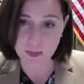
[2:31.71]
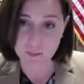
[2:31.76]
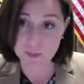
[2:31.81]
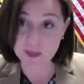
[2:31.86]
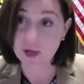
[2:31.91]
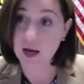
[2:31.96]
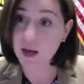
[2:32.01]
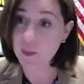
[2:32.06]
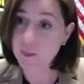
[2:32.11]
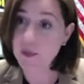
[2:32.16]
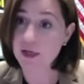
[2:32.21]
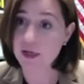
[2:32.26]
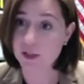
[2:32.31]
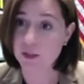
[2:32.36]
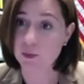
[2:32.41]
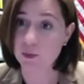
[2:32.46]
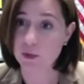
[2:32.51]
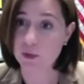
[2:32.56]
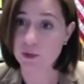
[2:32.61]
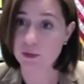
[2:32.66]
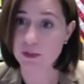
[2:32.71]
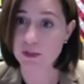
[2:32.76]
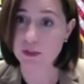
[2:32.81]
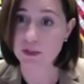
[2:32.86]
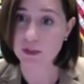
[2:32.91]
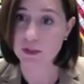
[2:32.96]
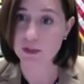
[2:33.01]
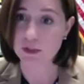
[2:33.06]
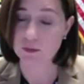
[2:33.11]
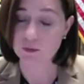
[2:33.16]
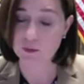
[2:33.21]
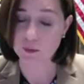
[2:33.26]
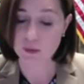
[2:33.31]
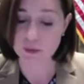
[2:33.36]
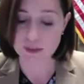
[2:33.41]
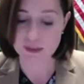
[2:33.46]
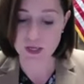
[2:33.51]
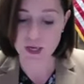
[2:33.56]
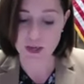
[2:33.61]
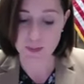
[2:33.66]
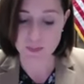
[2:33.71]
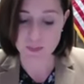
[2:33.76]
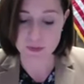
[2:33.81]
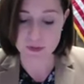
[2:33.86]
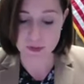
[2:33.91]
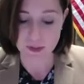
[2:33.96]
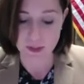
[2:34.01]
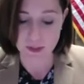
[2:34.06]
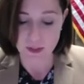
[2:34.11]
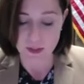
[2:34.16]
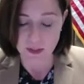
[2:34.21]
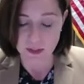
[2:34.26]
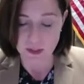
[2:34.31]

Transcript: in combination with those digital influence ops.